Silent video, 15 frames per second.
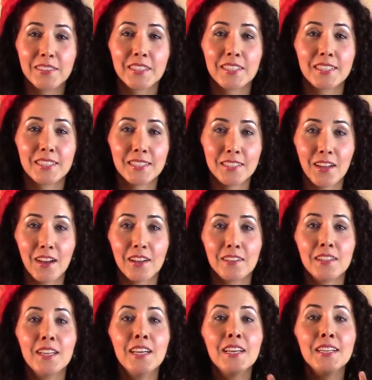It's not
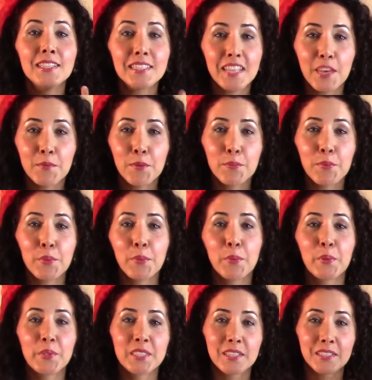tameable.
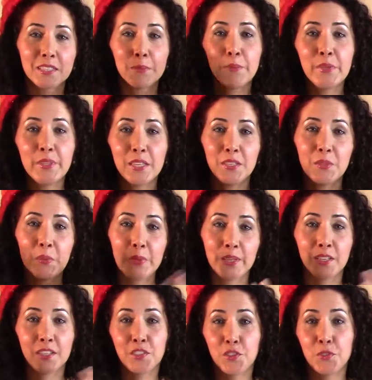It's not something that you can
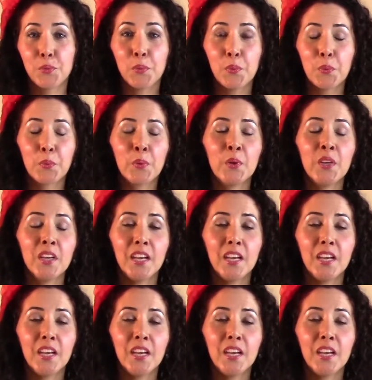control.